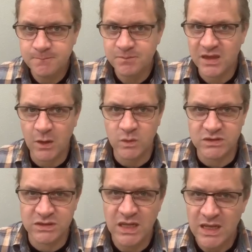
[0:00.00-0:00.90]
It
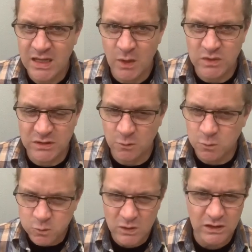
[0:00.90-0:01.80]
was a
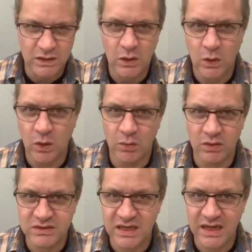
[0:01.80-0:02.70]
really horrible
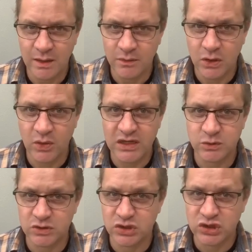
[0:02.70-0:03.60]
time. The Greeks
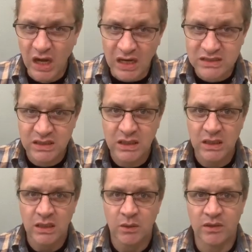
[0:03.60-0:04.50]
were shocked
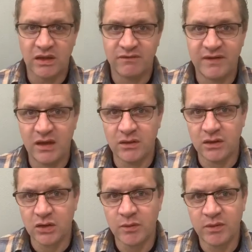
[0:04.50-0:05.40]
when they found a
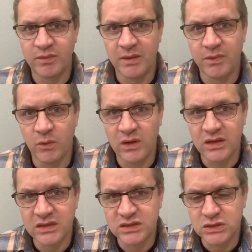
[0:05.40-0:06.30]
group of people
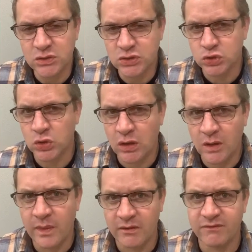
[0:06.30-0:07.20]
willing so strong
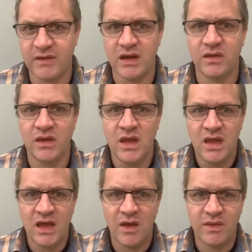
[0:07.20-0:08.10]
in their faith,
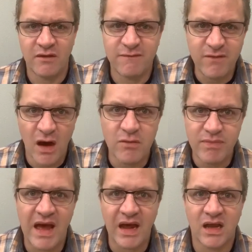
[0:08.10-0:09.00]
and they fought
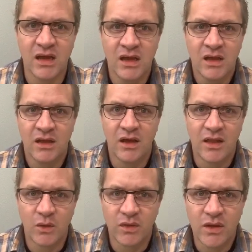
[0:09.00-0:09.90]
back. There
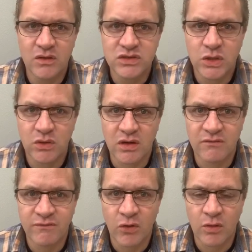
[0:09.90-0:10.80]
were those who were
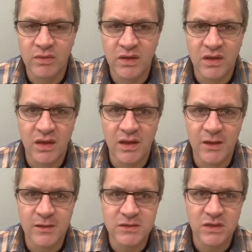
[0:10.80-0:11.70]
conformed
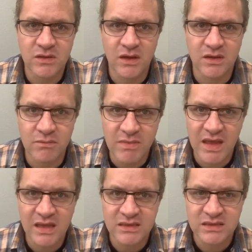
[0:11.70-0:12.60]
to their
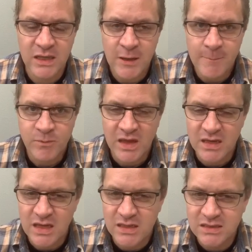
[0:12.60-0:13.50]
demands, and
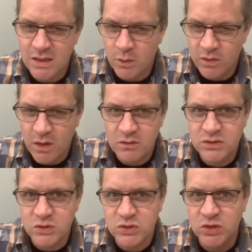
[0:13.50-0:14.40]
yet there were those
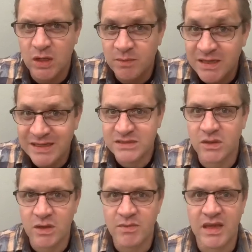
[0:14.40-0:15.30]
who stood up against their
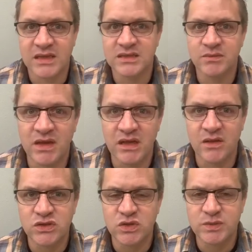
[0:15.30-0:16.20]
demands. And of the
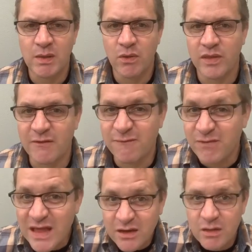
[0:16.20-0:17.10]
Jewish people, they
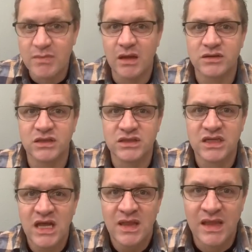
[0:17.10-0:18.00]
fled to the mountains.
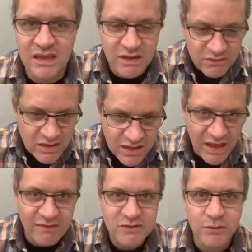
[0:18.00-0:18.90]
They lived in
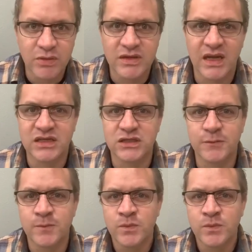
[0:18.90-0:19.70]
caves for protection.